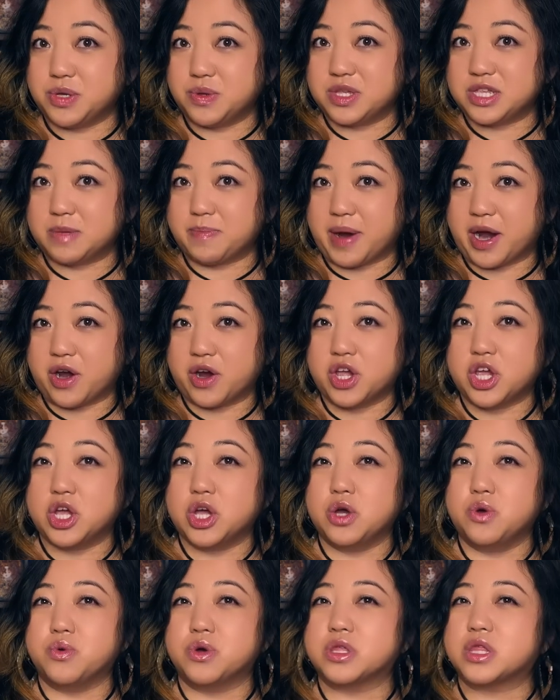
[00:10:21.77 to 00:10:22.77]
to inspire
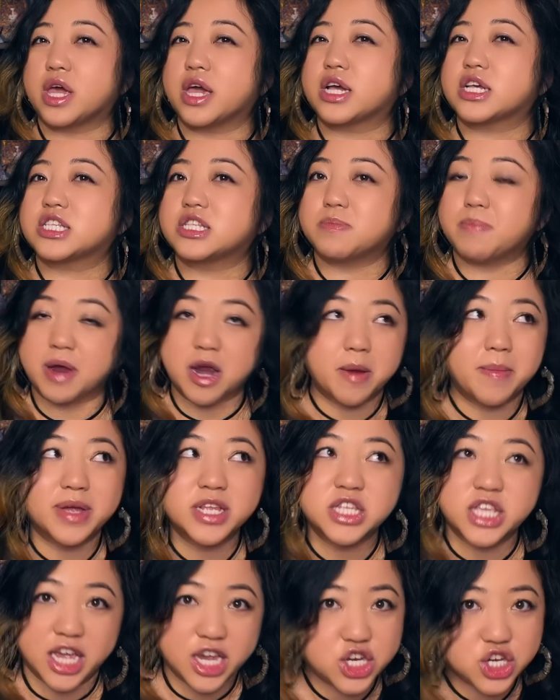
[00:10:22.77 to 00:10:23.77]
you with
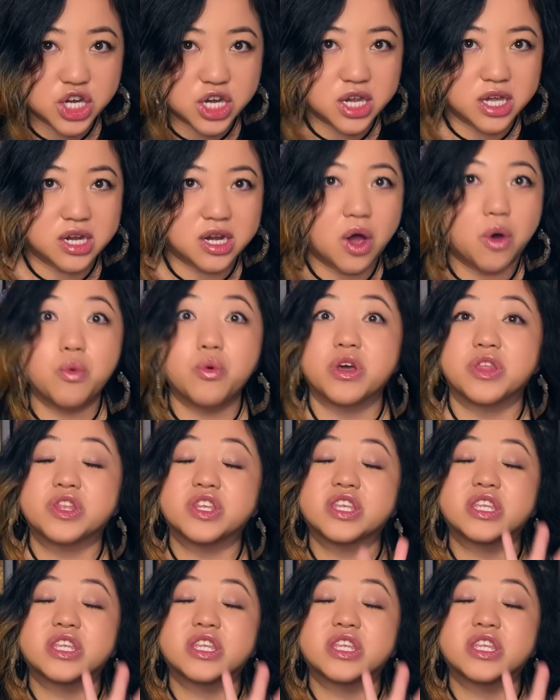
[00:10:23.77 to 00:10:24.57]
experimentation, with